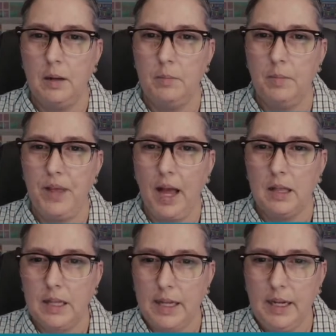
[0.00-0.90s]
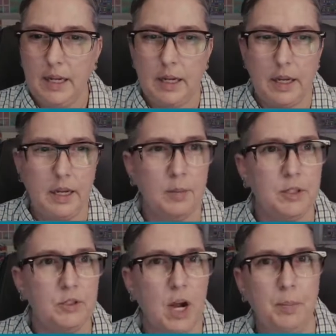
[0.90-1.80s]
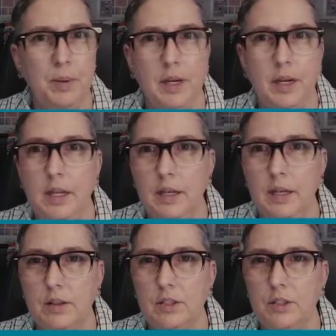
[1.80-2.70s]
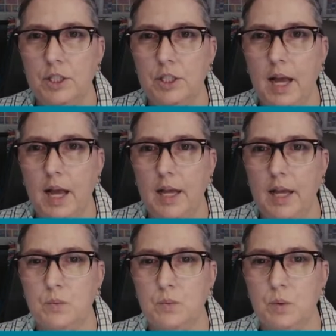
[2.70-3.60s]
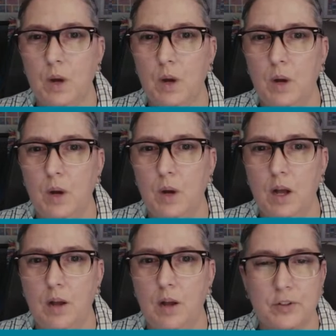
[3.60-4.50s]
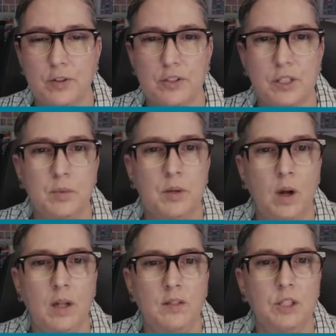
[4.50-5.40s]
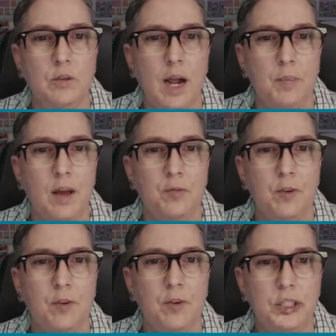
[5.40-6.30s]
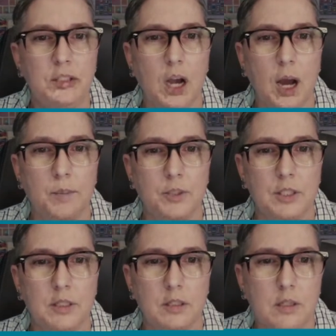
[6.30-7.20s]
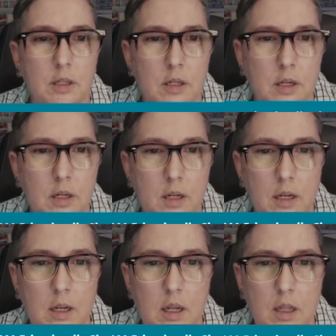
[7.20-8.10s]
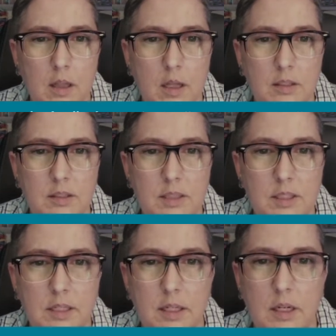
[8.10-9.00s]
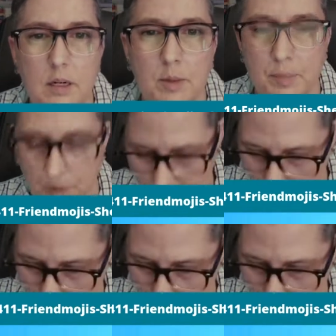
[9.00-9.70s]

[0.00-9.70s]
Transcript: that link, and I'm going to drop it in the chat as well for someone that wants to grab that Friendmojis option. And let's see here. I'm going to put that